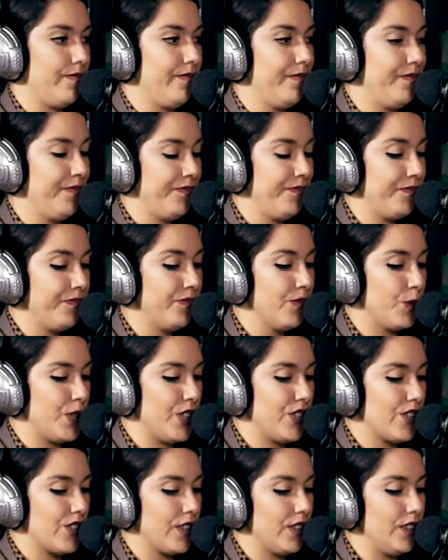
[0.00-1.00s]

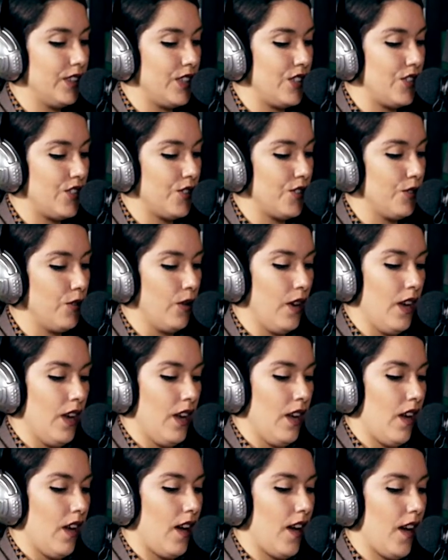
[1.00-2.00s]
We certainly do.
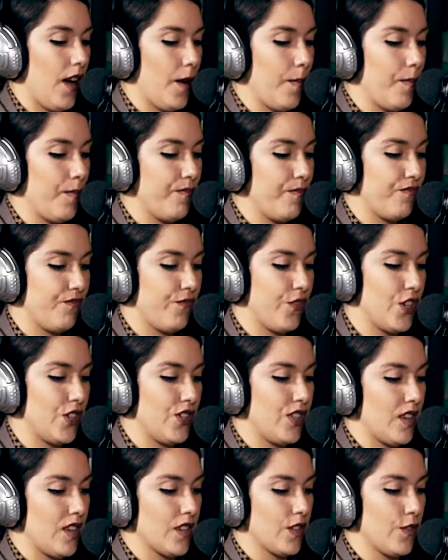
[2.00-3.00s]

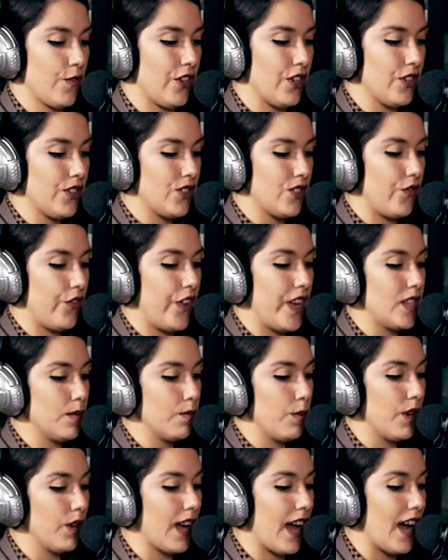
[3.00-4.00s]
First things first,
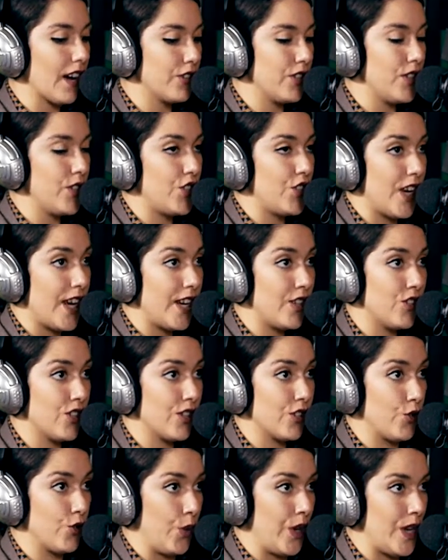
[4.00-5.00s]
Facebook actually changed
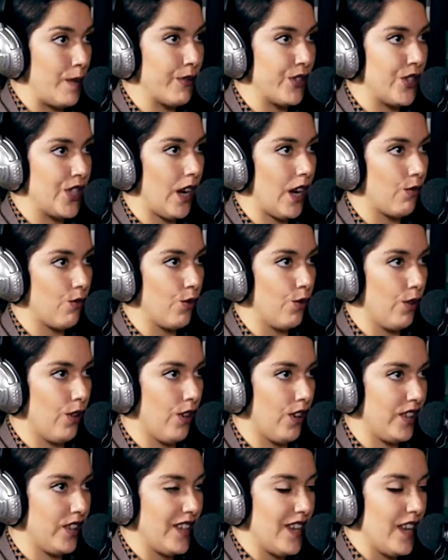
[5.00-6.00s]
their 20%
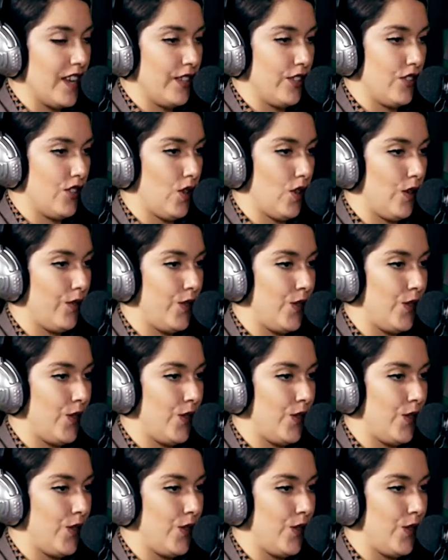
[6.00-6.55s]
rule. So